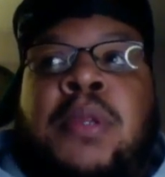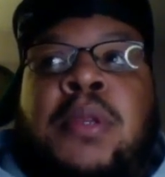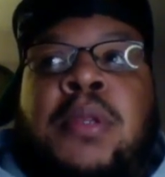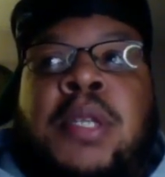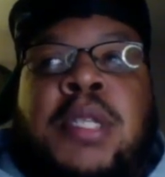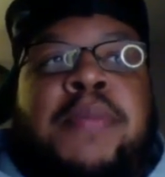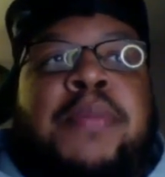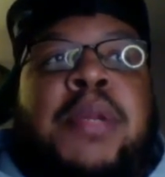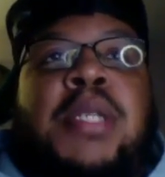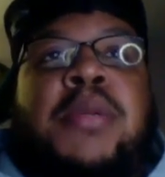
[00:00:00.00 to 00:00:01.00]
listen,
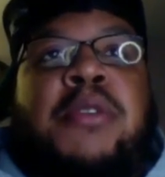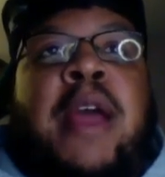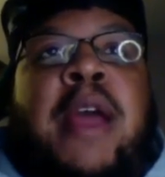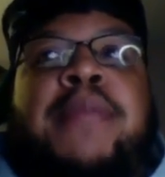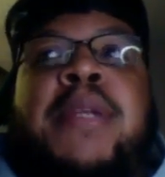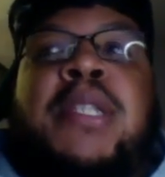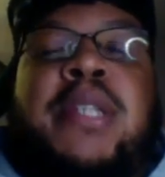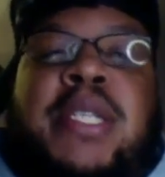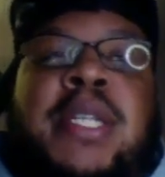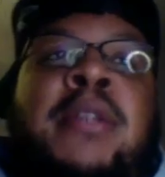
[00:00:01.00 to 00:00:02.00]
please subscribe. Please
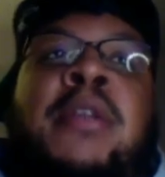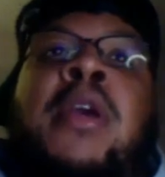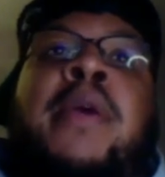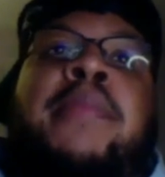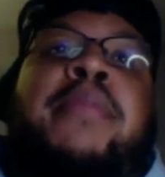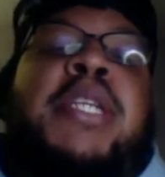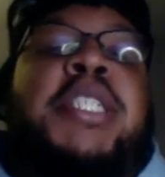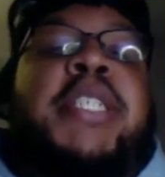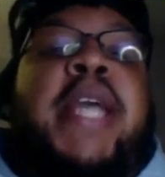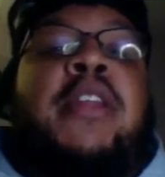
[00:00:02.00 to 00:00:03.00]
listen. Please
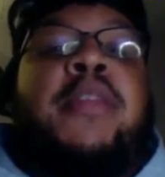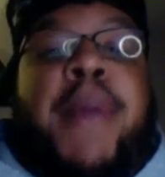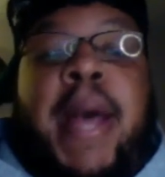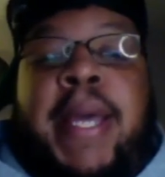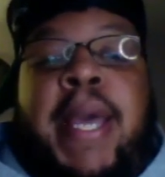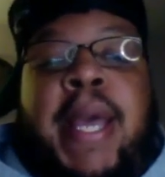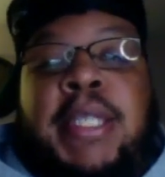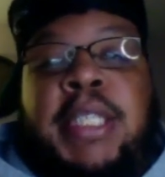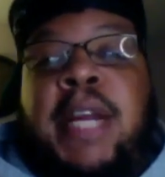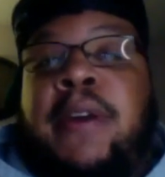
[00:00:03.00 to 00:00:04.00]
share the podcast.
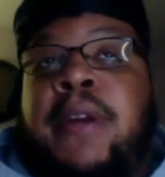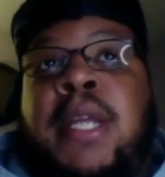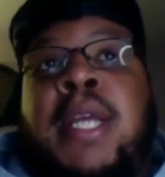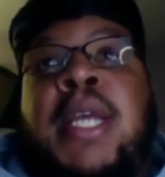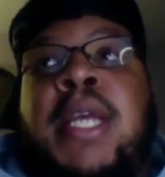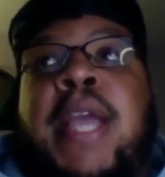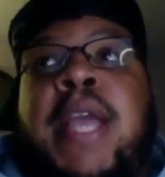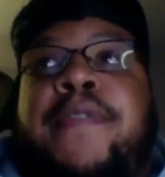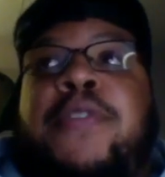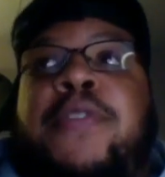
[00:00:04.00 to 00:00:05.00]
Share it.
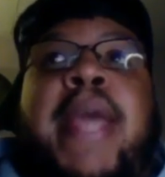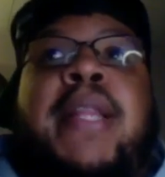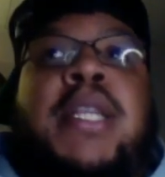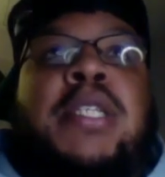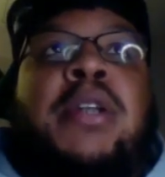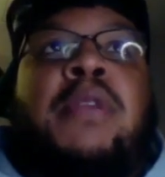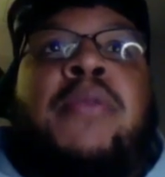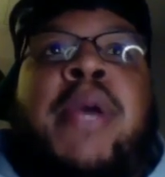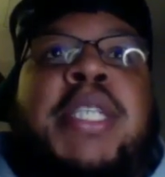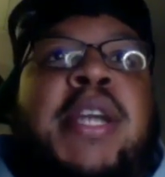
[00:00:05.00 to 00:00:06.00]
Even if you can't listen all the
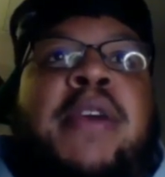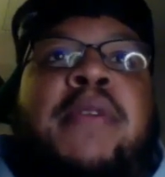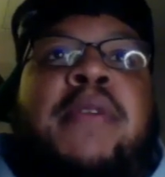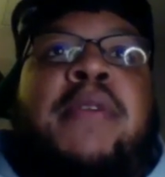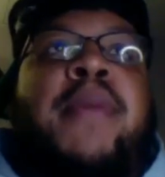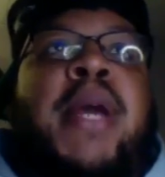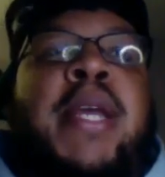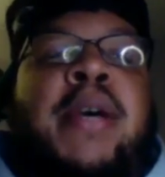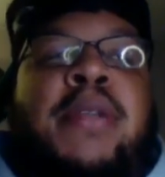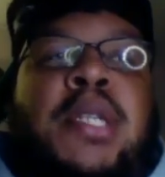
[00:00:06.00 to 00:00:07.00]
way, share it with somebody
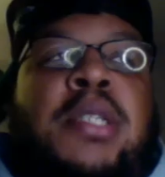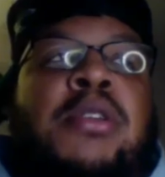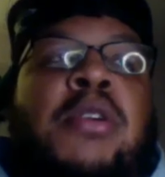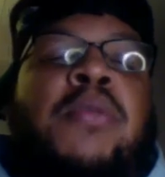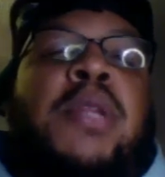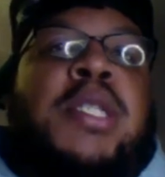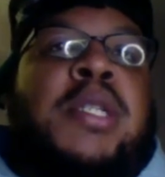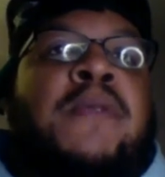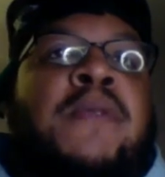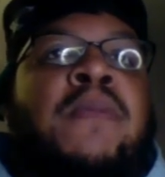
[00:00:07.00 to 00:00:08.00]
else that you know will
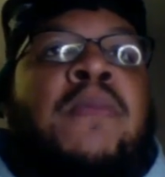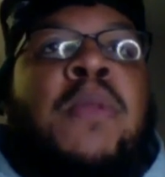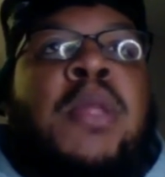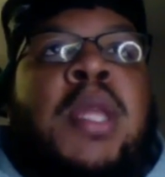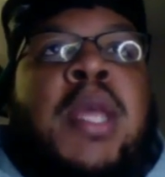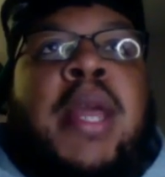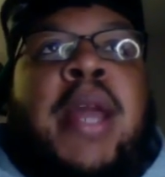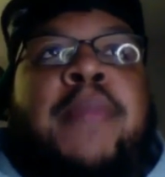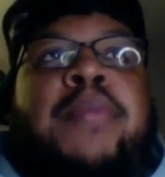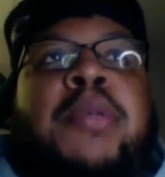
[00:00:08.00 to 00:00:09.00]
listen. And
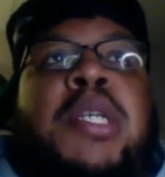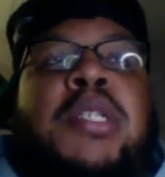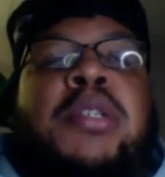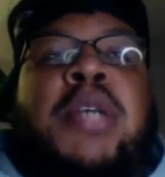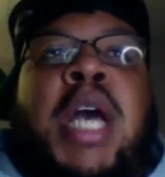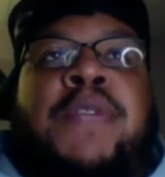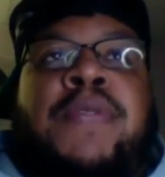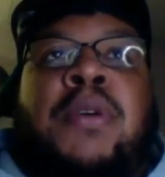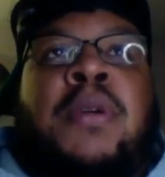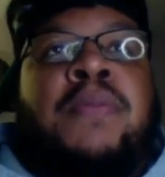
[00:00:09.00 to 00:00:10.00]
I appreciate you guys
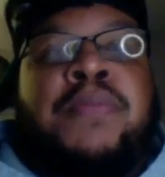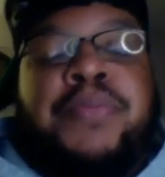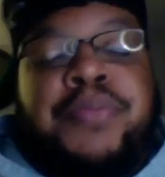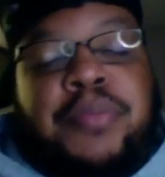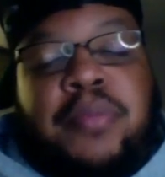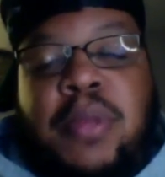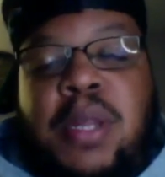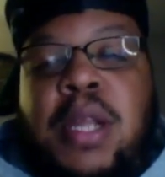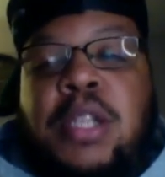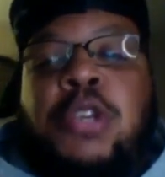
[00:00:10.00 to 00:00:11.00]
for
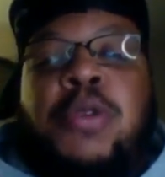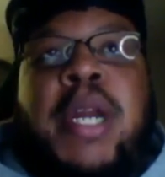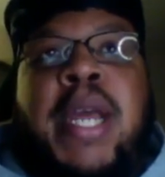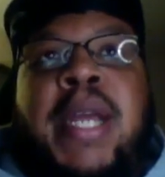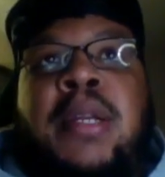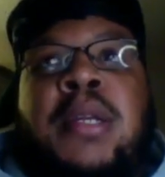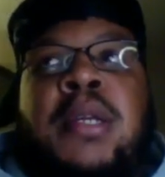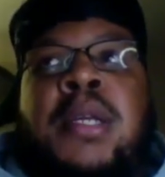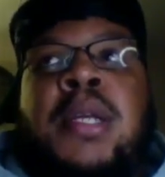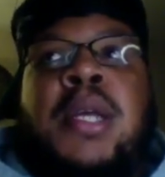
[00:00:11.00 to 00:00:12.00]
tuning in.
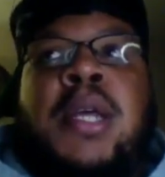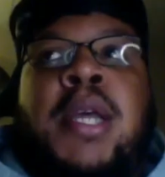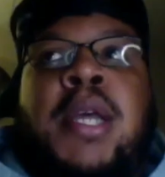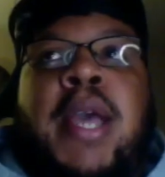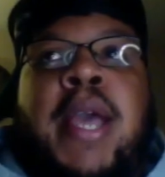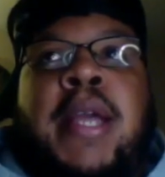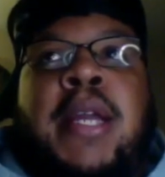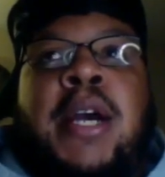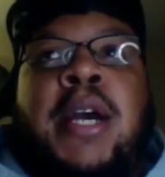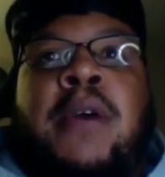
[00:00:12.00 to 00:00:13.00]
And
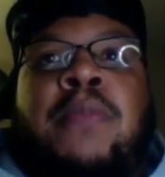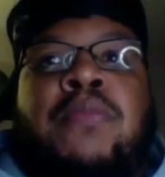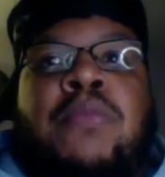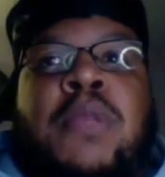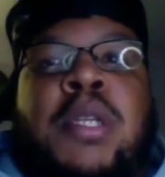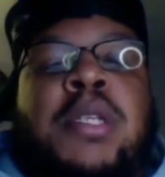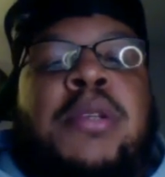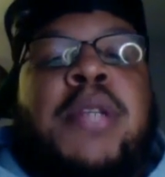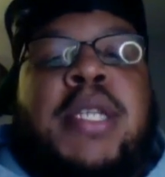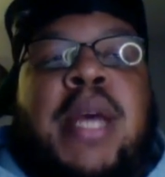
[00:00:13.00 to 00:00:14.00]
until
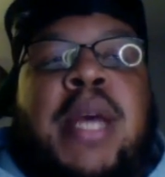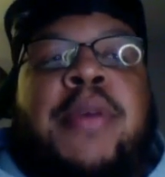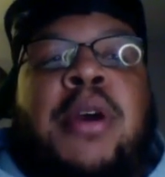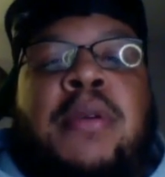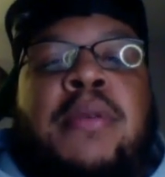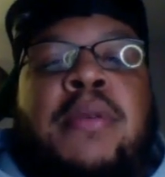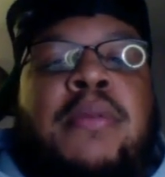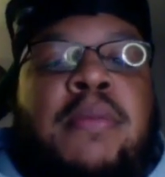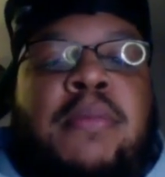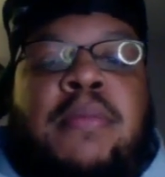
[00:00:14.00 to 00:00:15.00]
next time, y'all.
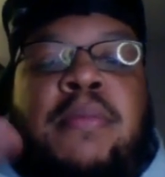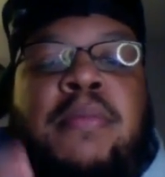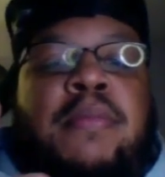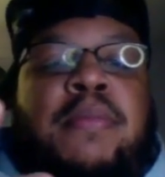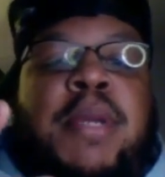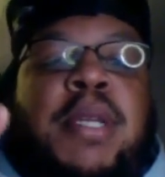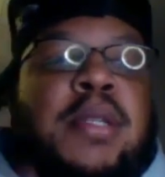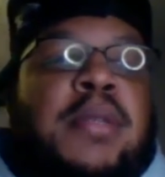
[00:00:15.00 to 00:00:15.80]
Peace.